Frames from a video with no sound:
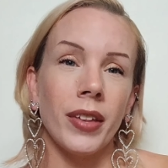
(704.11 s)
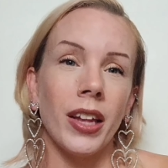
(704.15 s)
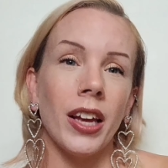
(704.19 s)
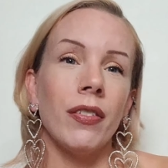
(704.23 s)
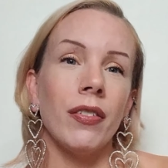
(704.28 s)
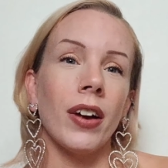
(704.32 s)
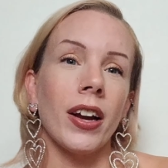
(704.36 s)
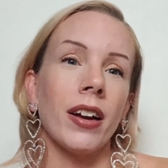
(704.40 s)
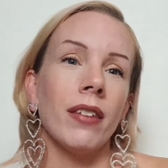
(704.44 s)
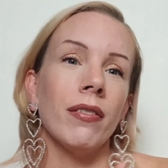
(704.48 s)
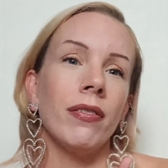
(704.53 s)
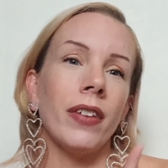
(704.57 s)

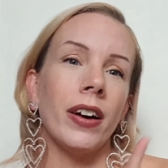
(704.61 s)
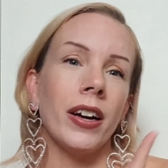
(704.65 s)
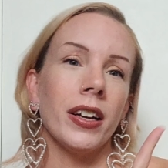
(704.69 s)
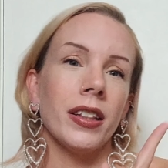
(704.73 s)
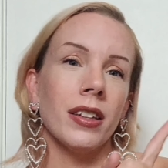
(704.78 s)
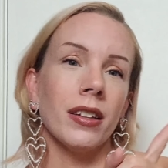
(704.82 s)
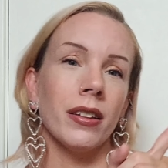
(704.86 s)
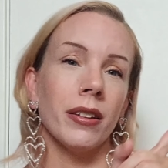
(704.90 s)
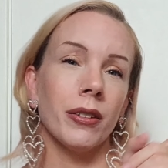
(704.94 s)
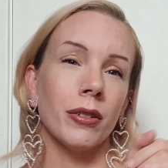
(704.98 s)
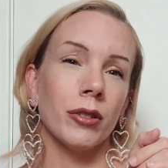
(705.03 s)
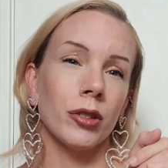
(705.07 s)
If I can
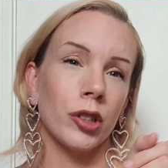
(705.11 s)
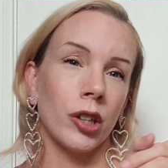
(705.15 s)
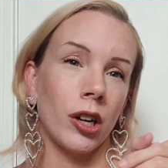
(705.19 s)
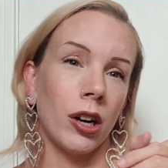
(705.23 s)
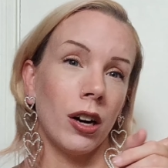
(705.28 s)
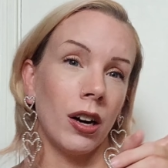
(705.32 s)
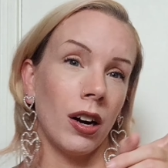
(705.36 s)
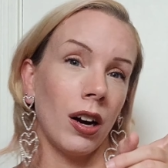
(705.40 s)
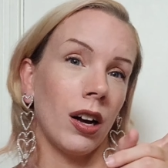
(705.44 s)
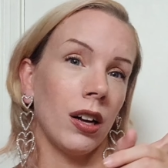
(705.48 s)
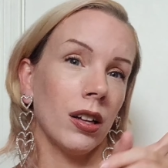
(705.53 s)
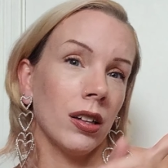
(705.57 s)
find the little
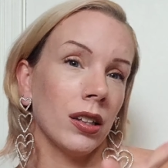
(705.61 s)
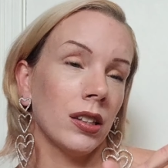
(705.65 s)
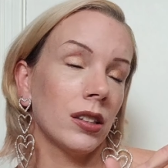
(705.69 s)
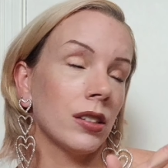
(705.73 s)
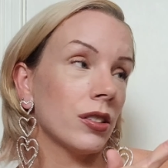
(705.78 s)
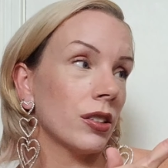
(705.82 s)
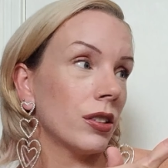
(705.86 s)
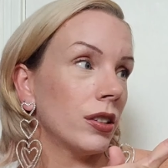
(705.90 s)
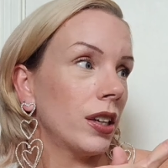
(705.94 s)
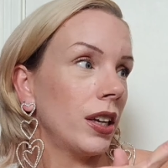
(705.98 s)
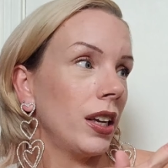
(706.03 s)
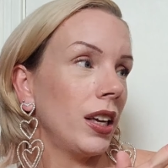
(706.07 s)
chart, I'll
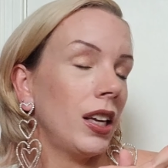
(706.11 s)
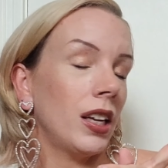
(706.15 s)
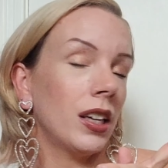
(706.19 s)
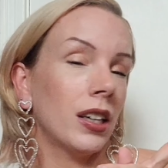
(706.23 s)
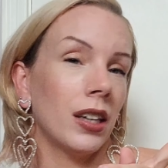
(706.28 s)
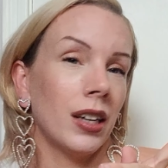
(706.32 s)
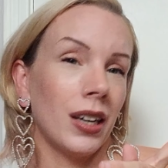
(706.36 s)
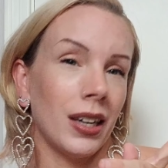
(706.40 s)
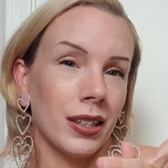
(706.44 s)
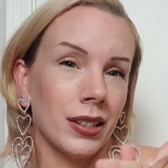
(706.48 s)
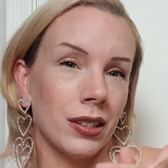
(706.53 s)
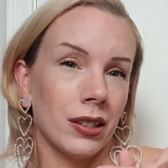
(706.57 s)
insert it
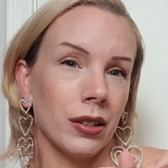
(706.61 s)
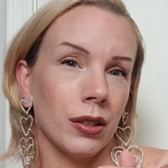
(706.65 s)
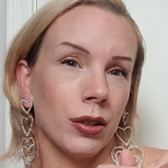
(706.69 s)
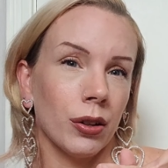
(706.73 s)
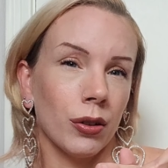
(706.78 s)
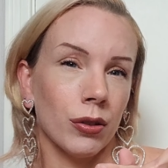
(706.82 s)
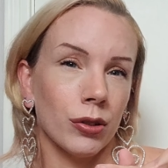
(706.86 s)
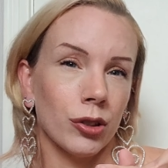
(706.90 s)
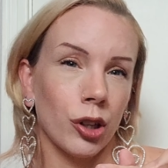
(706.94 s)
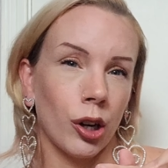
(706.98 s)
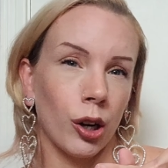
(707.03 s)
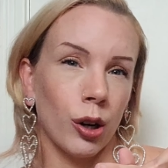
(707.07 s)
here. I saw a
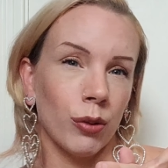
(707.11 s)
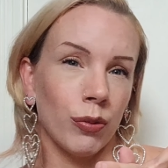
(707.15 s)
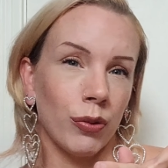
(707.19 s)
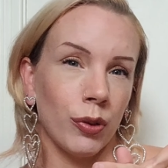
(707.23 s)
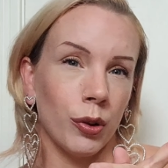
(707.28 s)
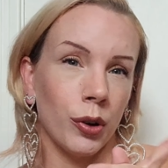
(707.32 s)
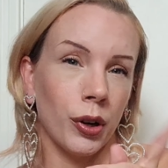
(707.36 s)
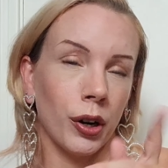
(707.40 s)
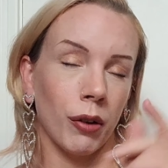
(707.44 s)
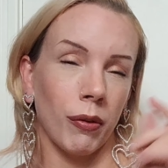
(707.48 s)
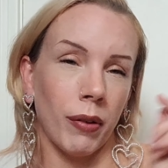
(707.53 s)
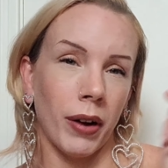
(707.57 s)
little chart
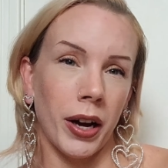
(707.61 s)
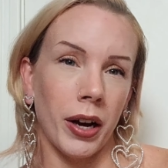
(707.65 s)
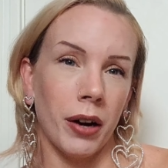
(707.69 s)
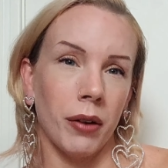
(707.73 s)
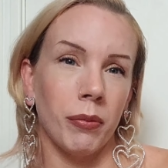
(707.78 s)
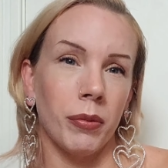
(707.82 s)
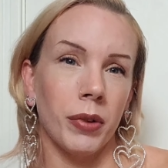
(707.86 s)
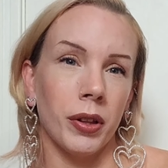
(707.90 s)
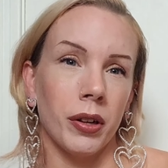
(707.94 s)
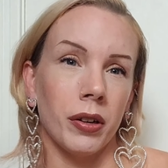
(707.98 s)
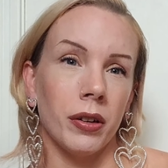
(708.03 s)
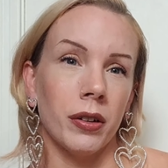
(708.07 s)
floating
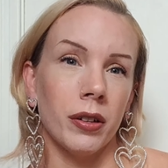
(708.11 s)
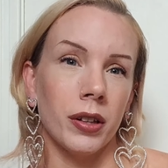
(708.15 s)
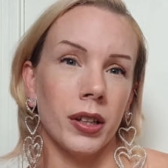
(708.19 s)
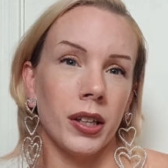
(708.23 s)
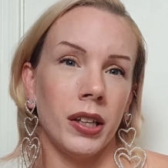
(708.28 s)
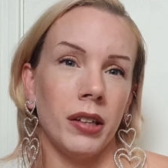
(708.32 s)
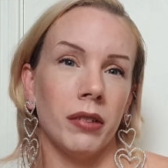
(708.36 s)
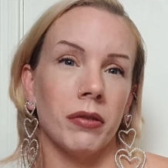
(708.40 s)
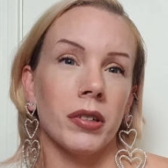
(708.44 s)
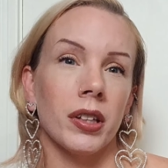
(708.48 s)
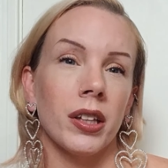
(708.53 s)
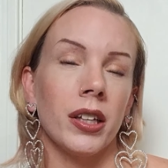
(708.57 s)
around with all the
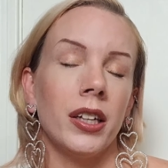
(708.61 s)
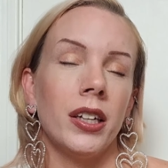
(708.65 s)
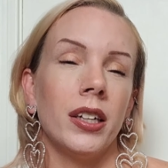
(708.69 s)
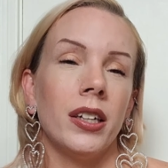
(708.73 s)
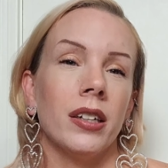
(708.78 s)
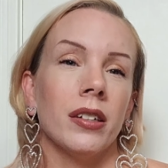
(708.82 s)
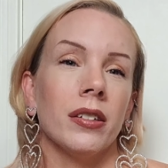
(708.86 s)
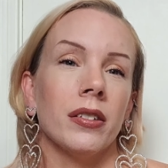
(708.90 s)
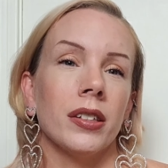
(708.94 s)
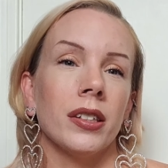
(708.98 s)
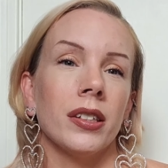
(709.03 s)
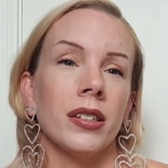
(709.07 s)

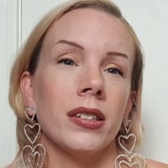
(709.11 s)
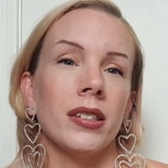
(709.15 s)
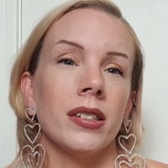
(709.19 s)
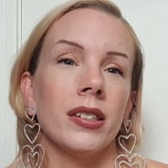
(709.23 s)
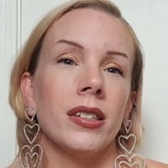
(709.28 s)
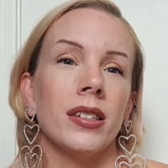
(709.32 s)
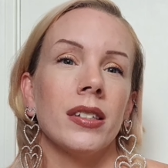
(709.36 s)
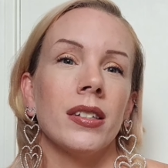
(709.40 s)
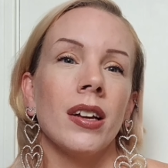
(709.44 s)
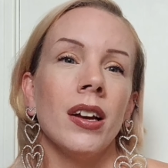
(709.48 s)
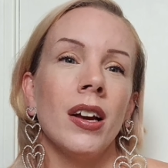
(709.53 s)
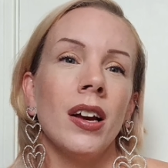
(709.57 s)
heat-related
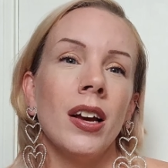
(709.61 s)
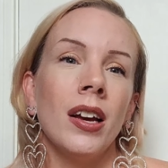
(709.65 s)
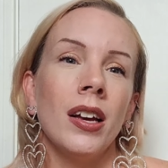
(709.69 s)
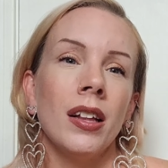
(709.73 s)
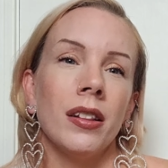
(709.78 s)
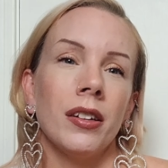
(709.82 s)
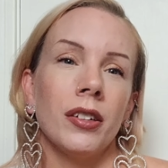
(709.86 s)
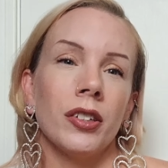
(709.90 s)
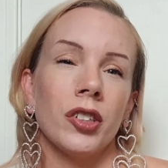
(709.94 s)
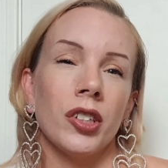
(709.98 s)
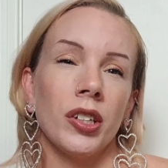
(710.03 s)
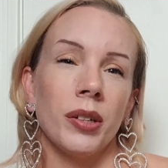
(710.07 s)
illnesses,
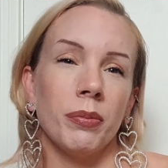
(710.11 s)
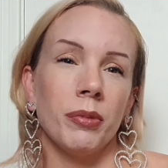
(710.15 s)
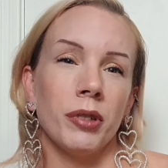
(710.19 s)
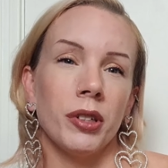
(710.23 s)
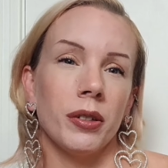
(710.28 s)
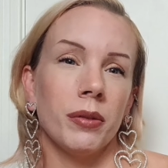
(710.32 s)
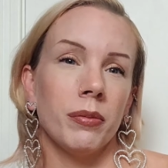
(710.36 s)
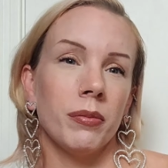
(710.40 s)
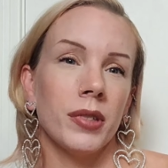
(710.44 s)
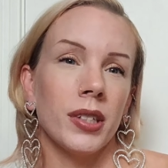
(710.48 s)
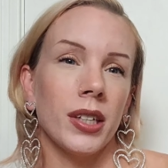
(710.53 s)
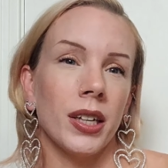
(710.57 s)
their
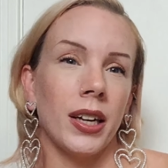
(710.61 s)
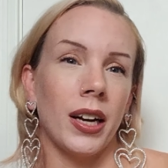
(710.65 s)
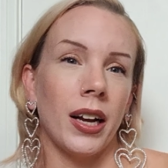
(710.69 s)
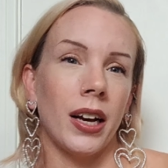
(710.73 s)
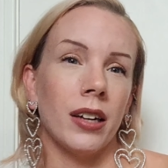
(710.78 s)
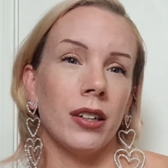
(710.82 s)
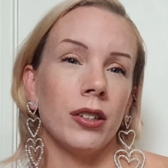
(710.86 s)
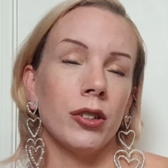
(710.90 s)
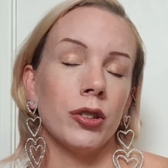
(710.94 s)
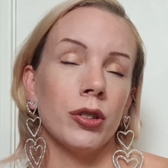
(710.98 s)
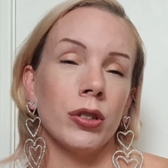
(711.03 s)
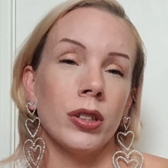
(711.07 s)
symptoms, and
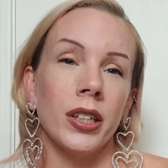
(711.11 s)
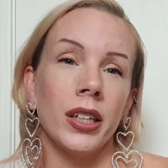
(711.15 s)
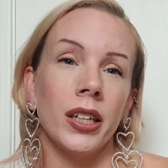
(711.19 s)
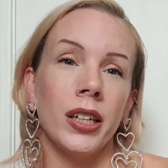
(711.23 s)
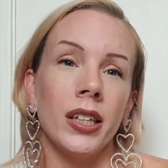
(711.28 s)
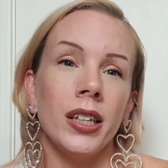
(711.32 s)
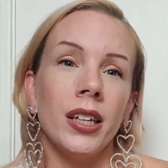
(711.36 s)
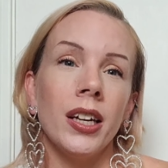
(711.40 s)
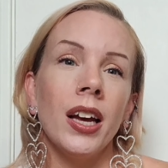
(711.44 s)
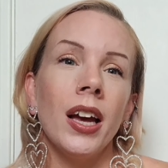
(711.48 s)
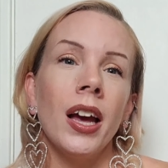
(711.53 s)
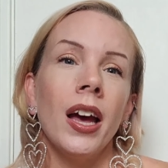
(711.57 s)
how to treat
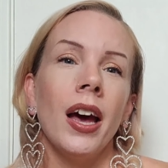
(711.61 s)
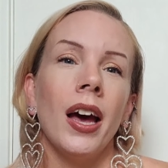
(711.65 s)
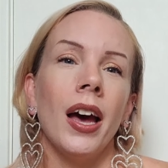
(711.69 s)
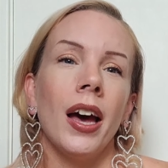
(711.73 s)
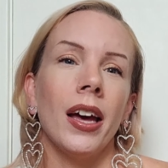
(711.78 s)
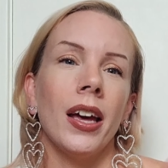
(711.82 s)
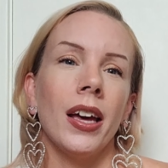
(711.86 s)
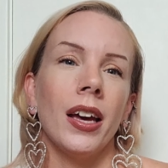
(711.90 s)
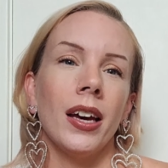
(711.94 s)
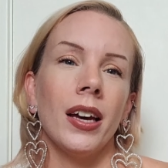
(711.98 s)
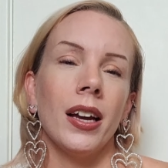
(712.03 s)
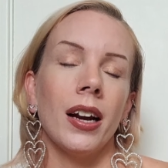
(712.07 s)
it,
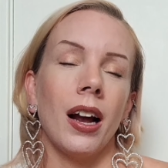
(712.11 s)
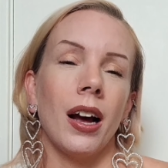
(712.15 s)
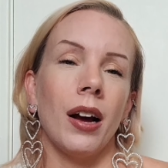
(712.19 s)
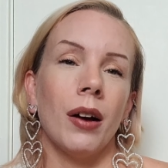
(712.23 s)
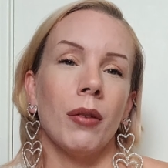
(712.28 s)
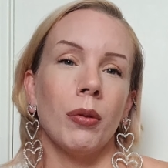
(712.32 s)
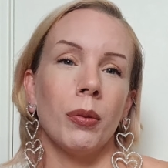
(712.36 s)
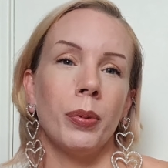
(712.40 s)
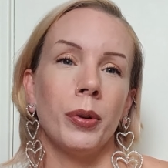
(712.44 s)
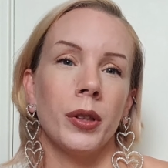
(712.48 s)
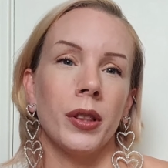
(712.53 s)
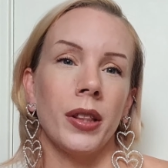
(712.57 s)
and I
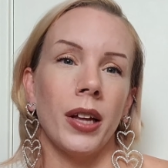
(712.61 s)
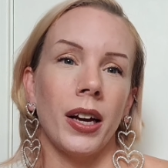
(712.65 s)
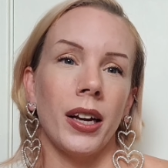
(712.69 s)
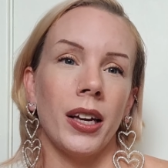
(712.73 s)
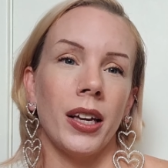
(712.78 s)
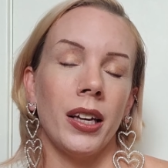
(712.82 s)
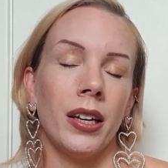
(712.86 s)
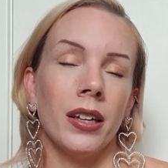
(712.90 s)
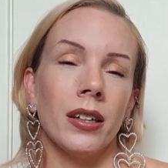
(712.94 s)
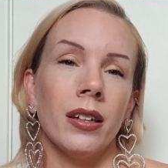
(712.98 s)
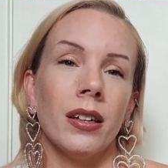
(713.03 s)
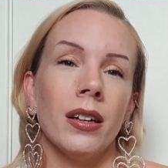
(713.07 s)
will put that
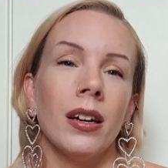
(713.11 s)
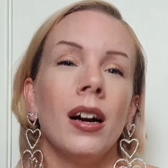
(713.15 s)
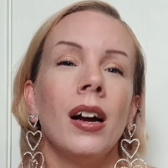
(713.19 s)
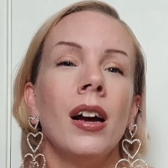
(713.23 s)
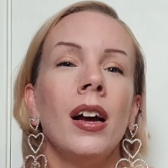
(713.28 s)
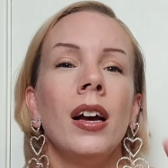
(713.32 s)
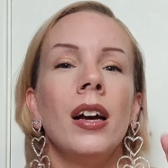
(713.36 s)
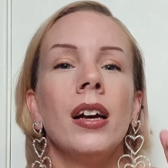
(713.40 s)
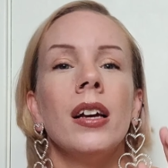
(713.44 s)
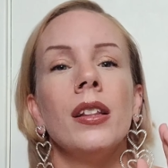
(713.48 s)
here.